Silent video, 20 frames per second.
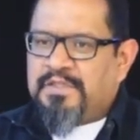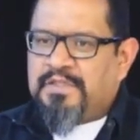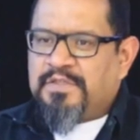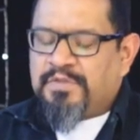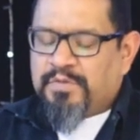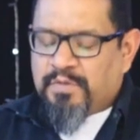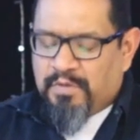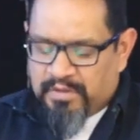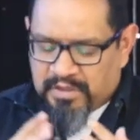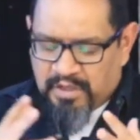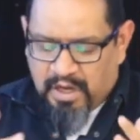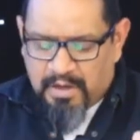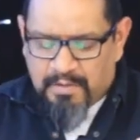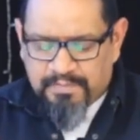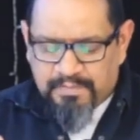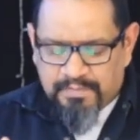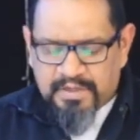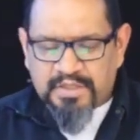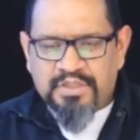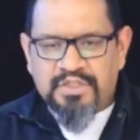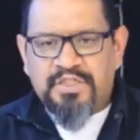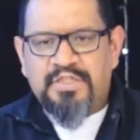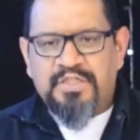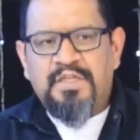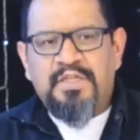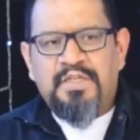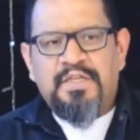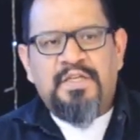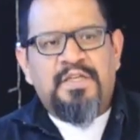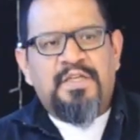to accomplish
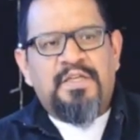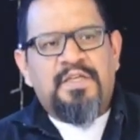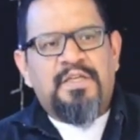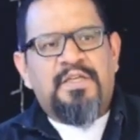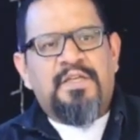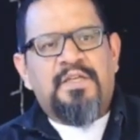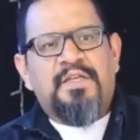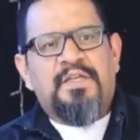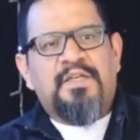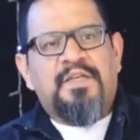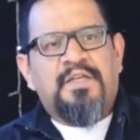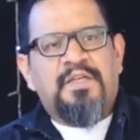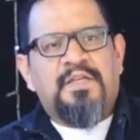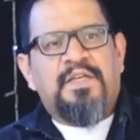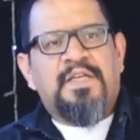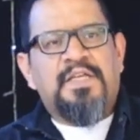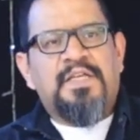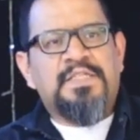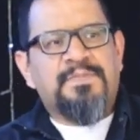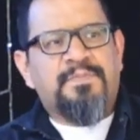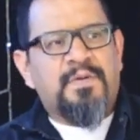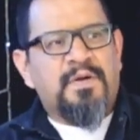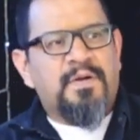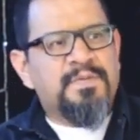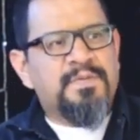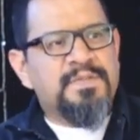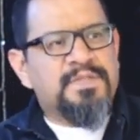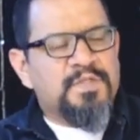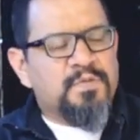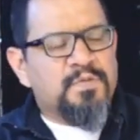his
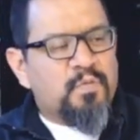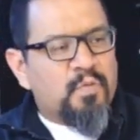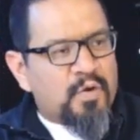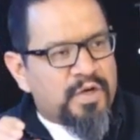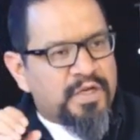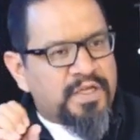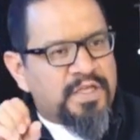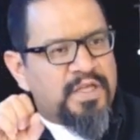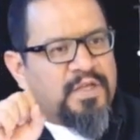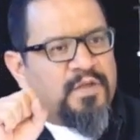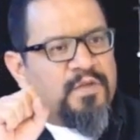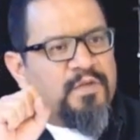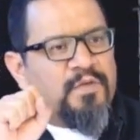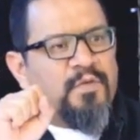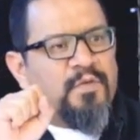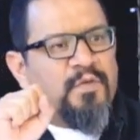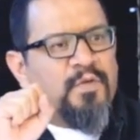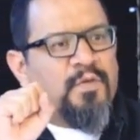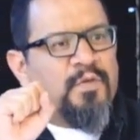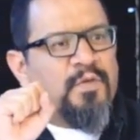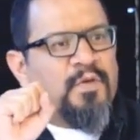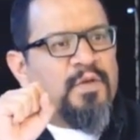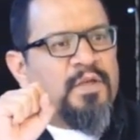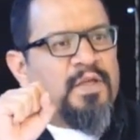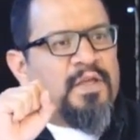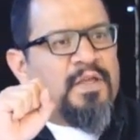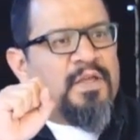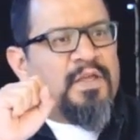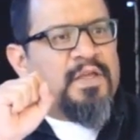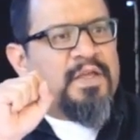purposes, working through
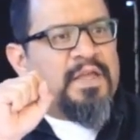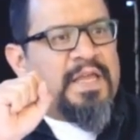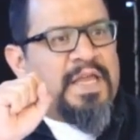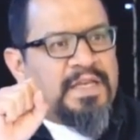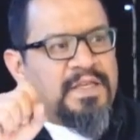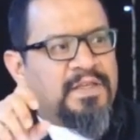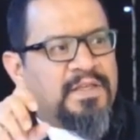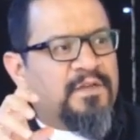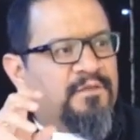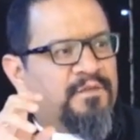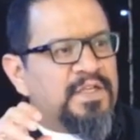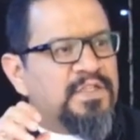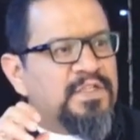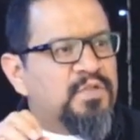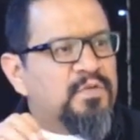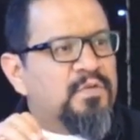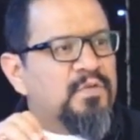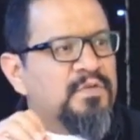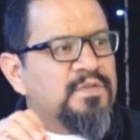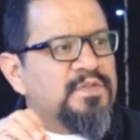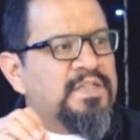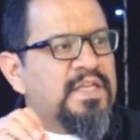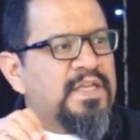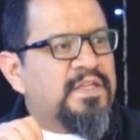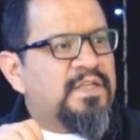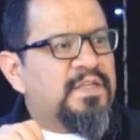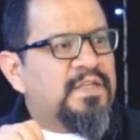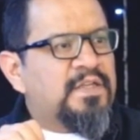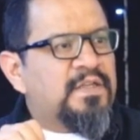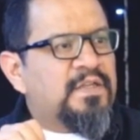individuals
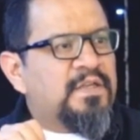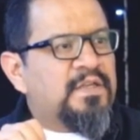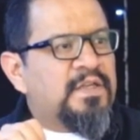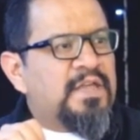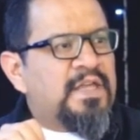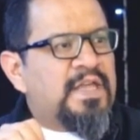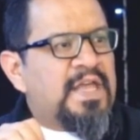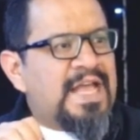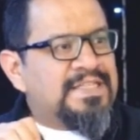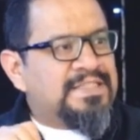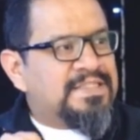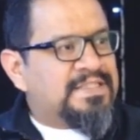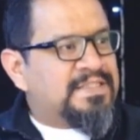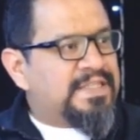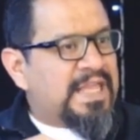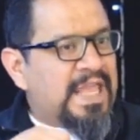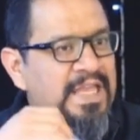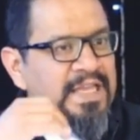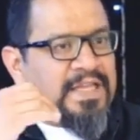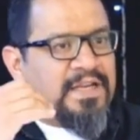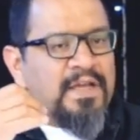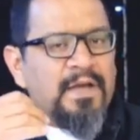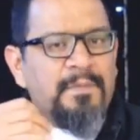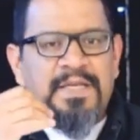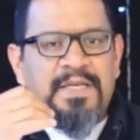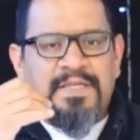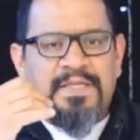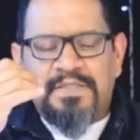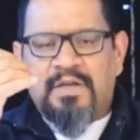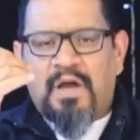that has taken up
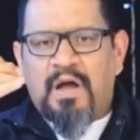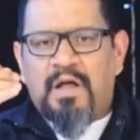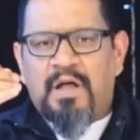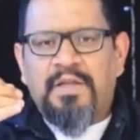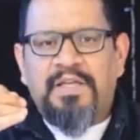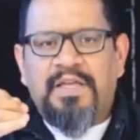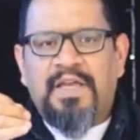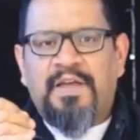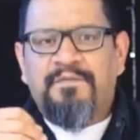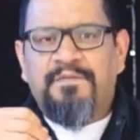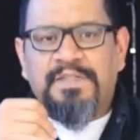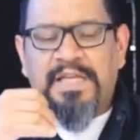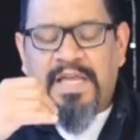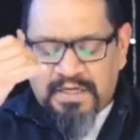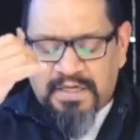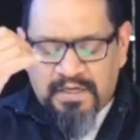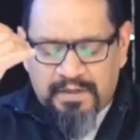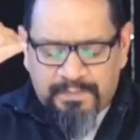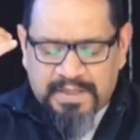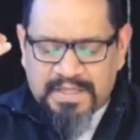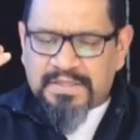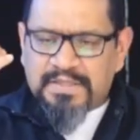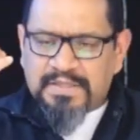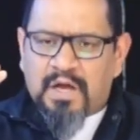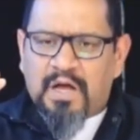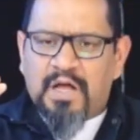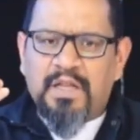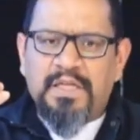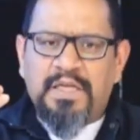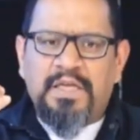his calling, have taken up his
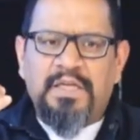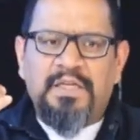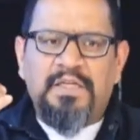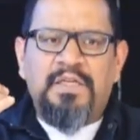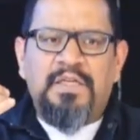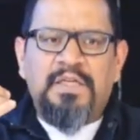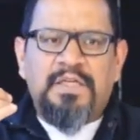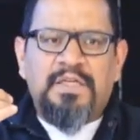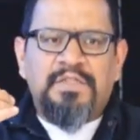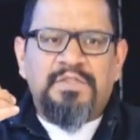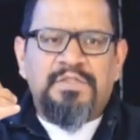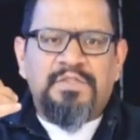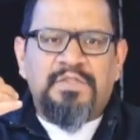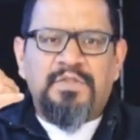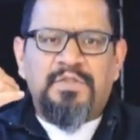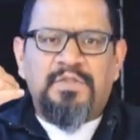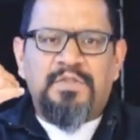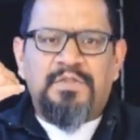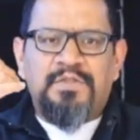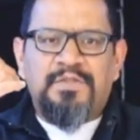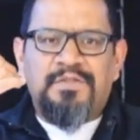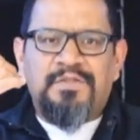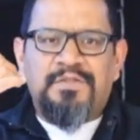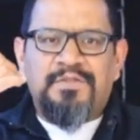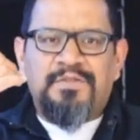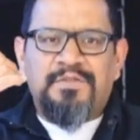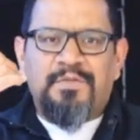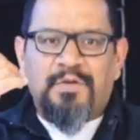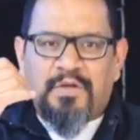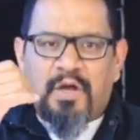calling to,
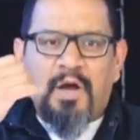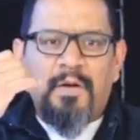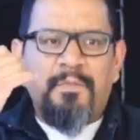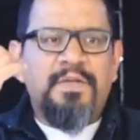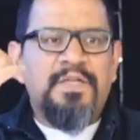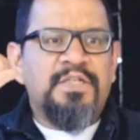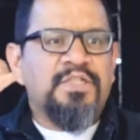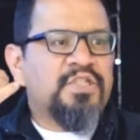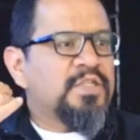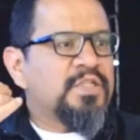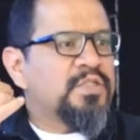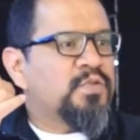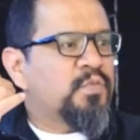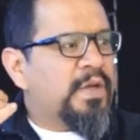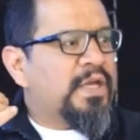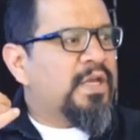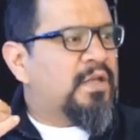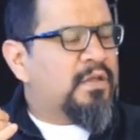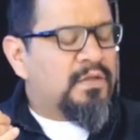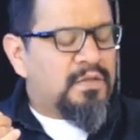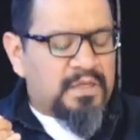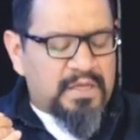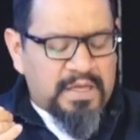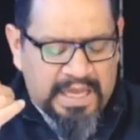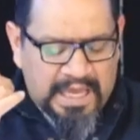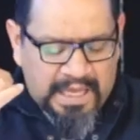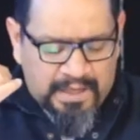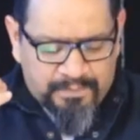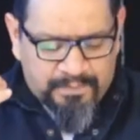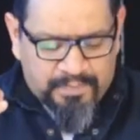to accomplish his will
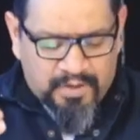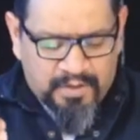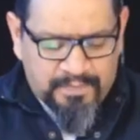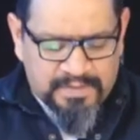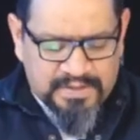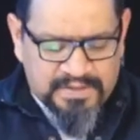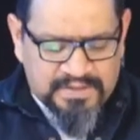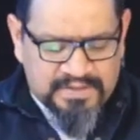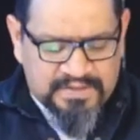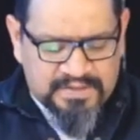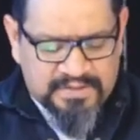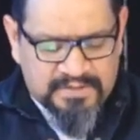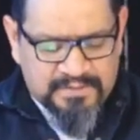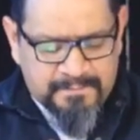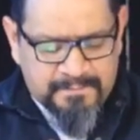and purpose.